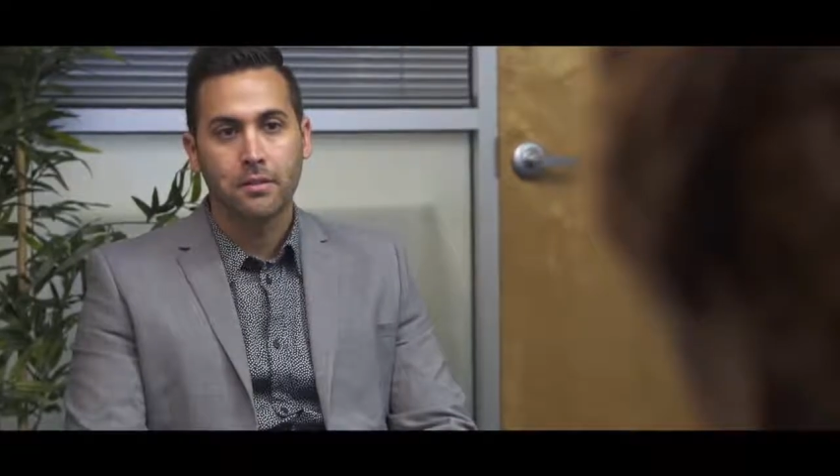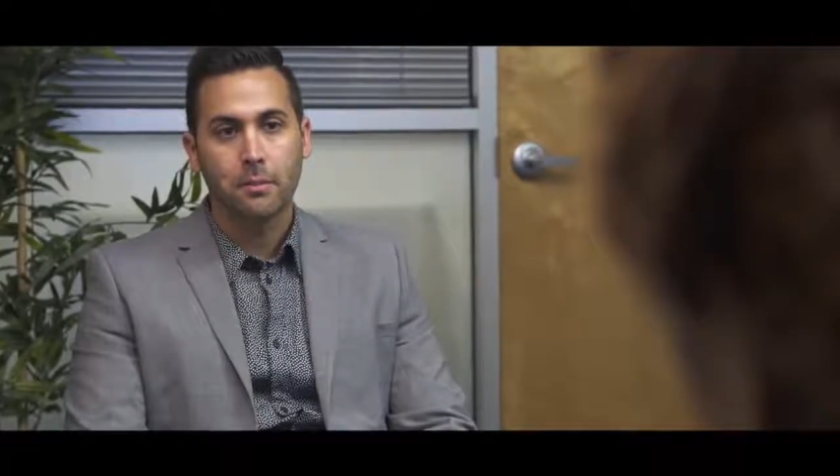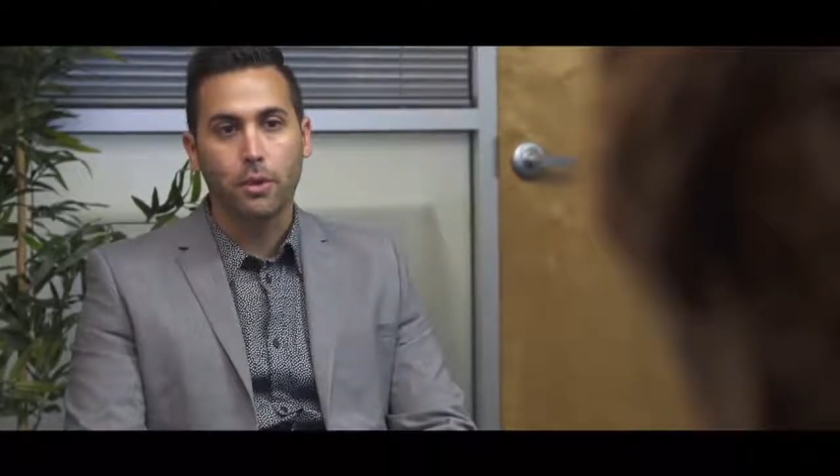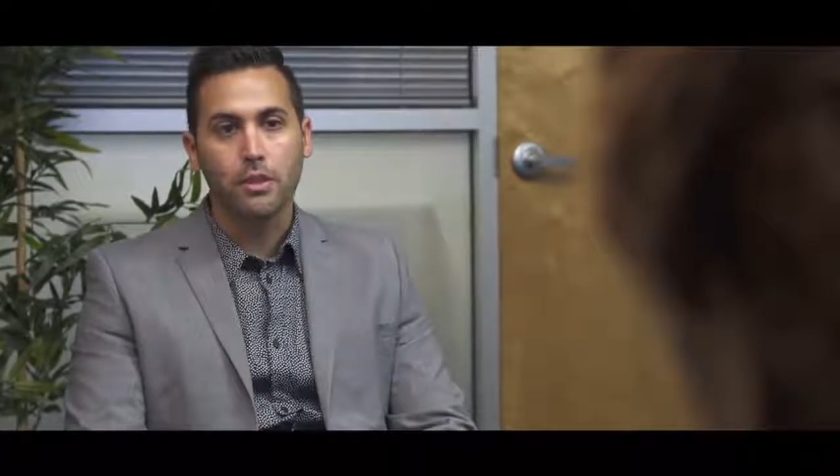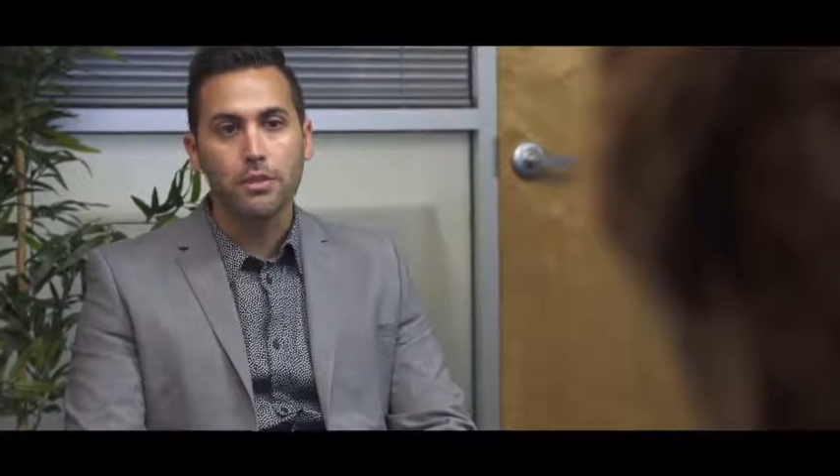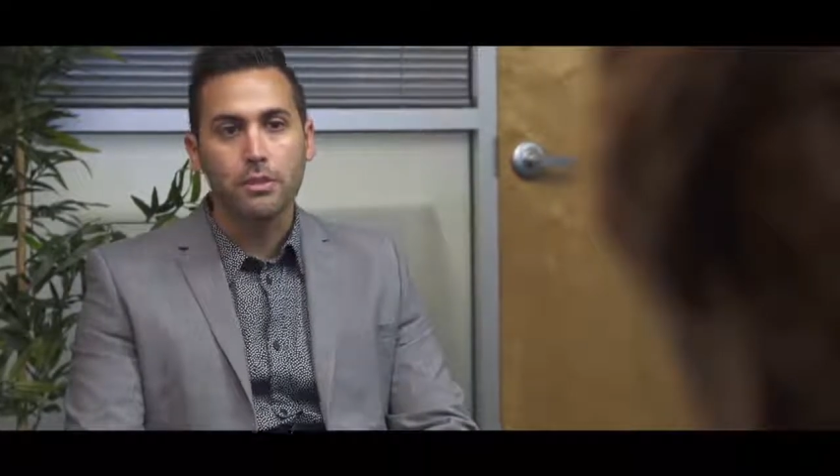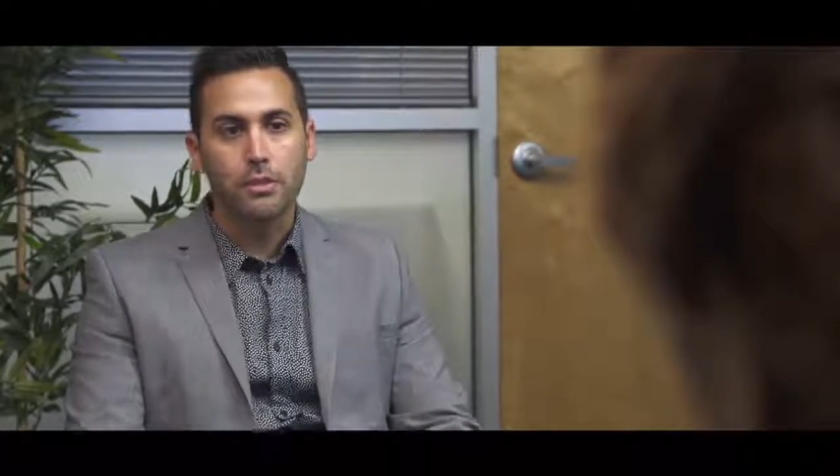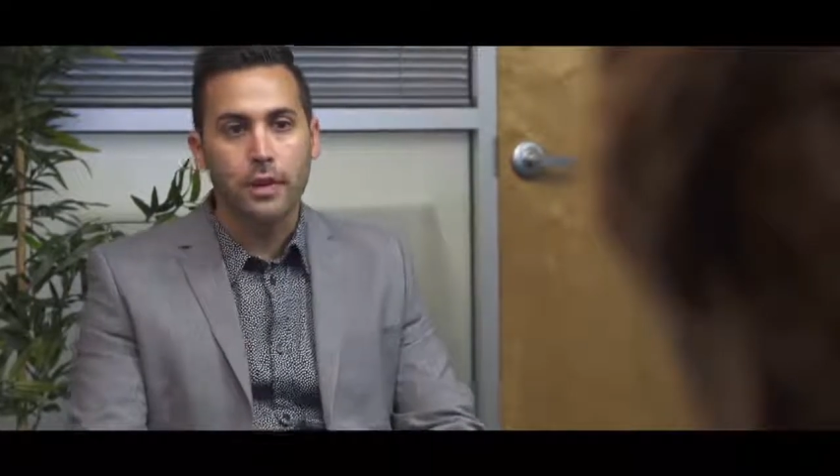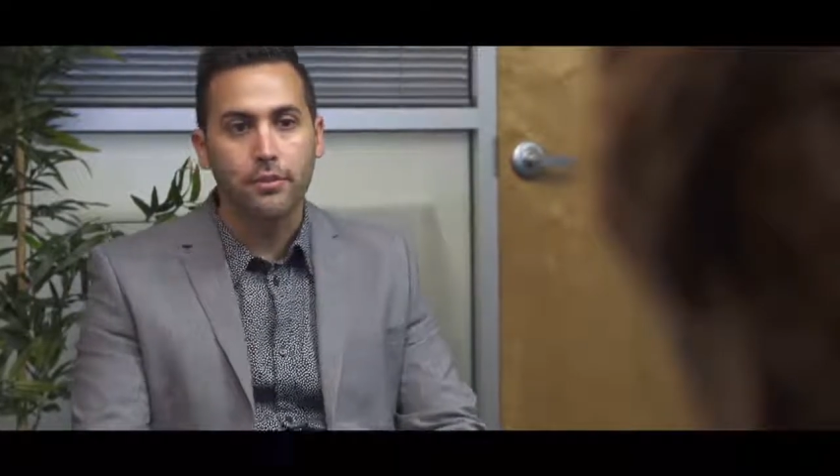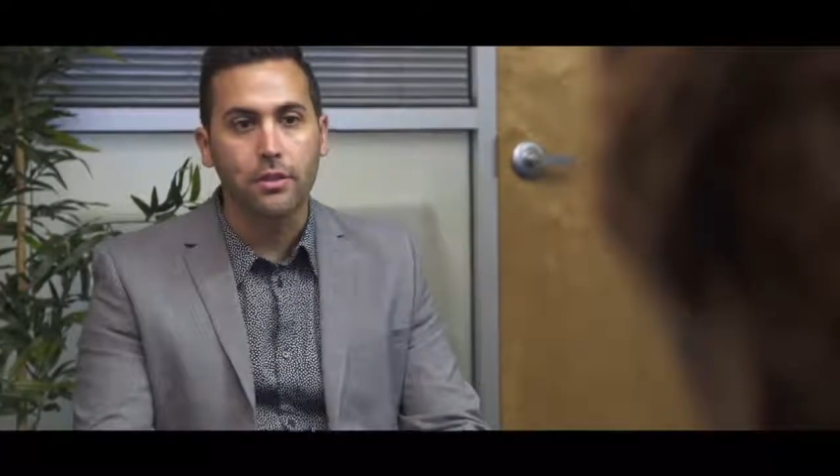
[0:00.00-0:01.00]
The
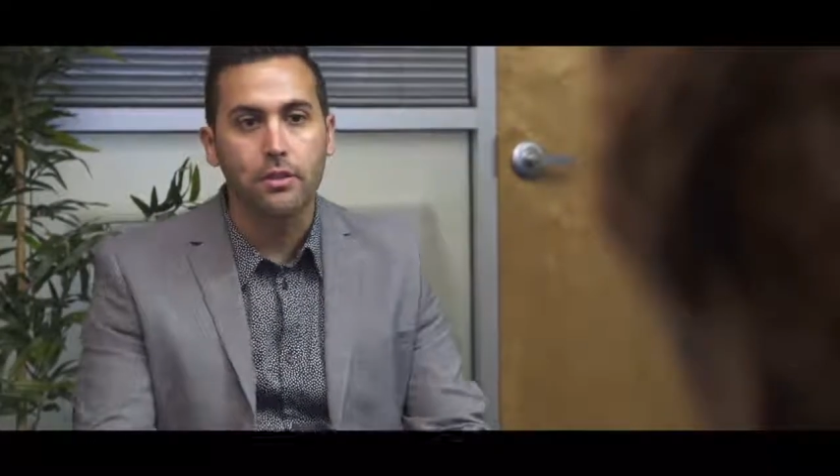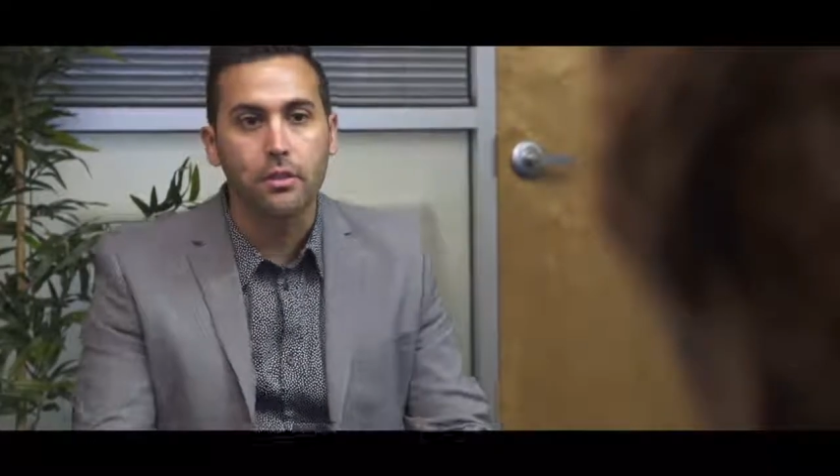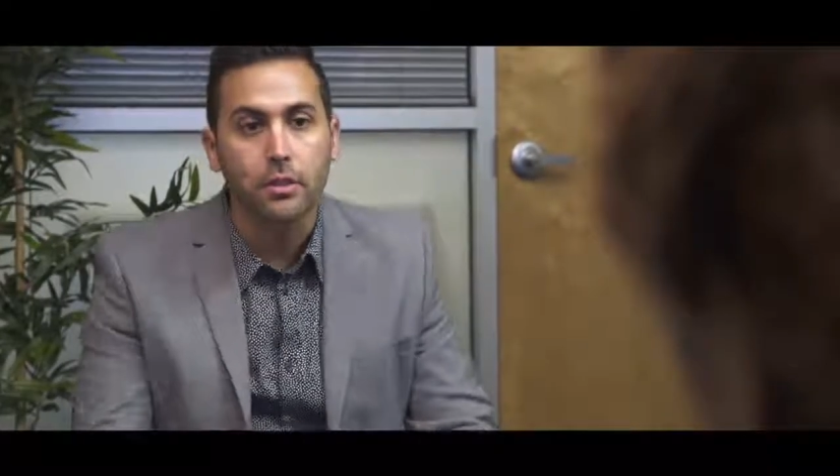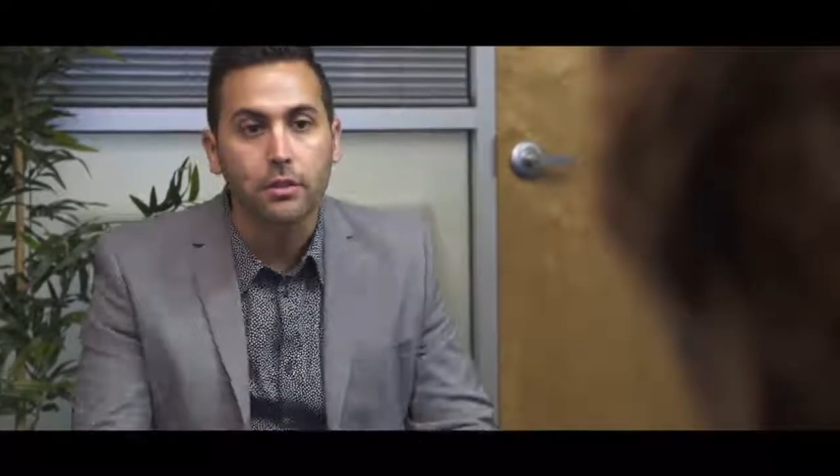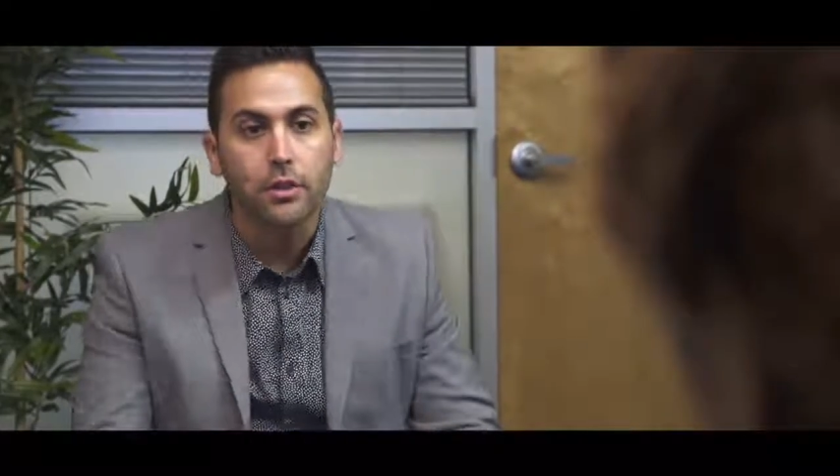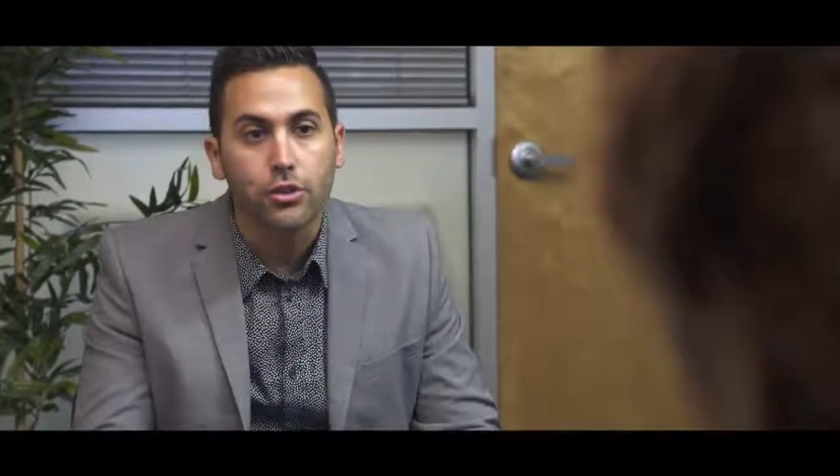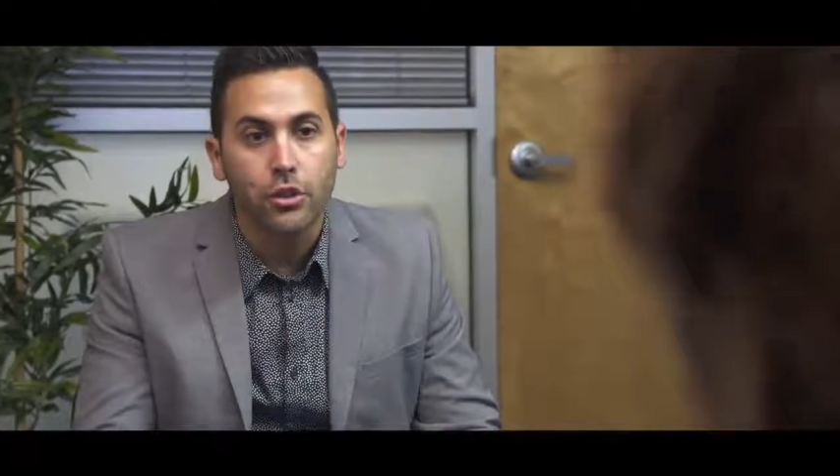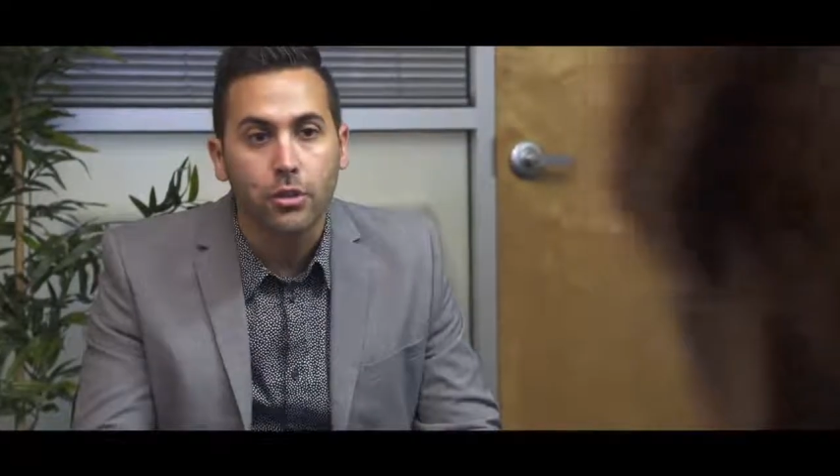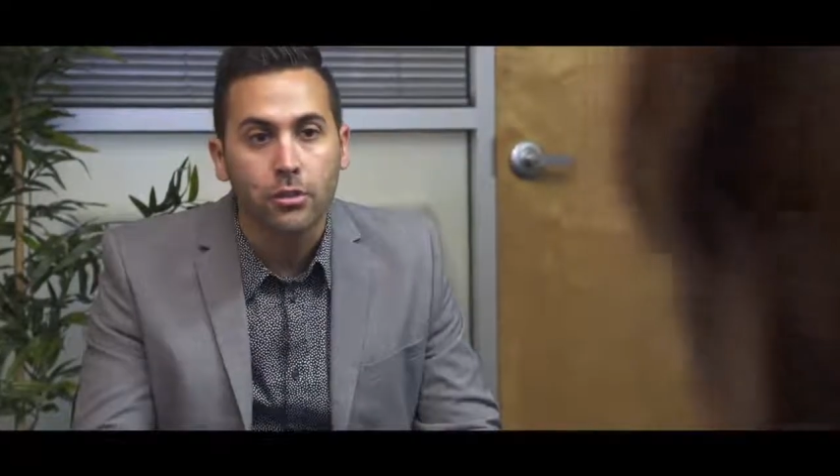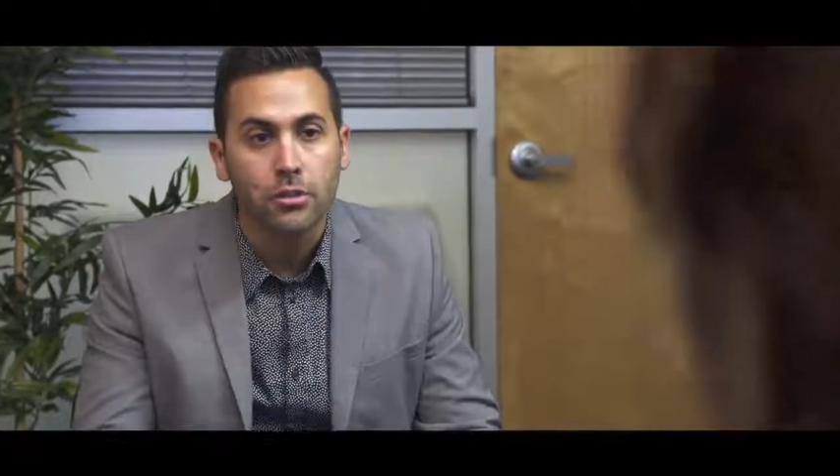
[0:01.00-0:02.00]
prosecutor's evidence clearly
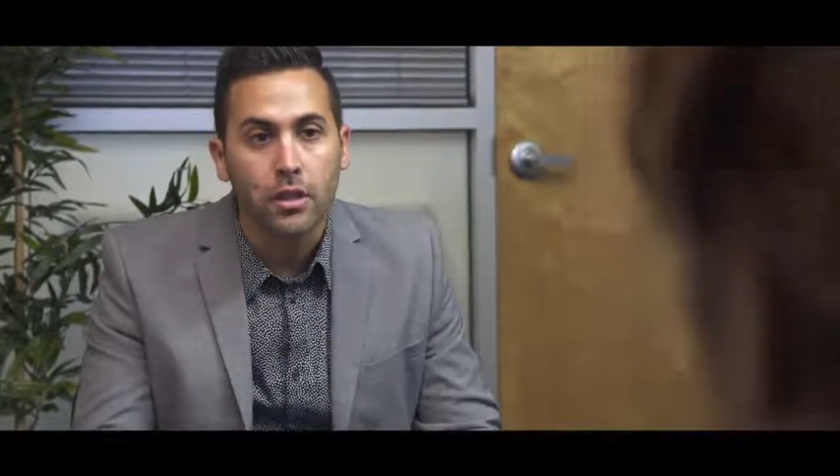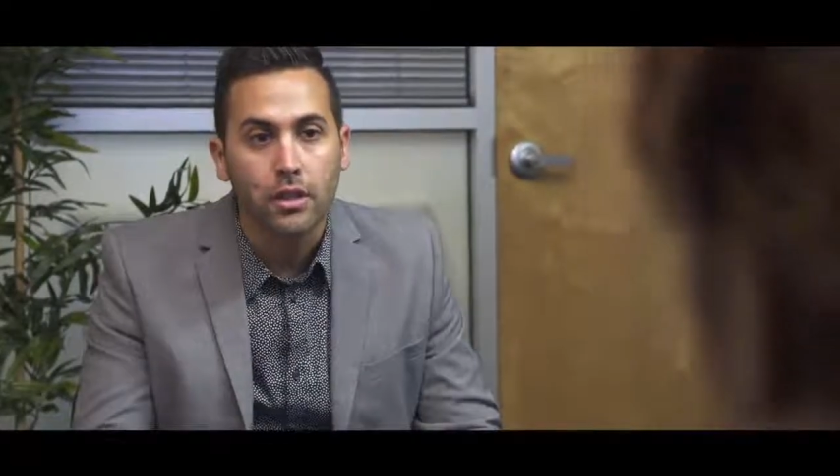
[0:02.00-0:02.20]
shows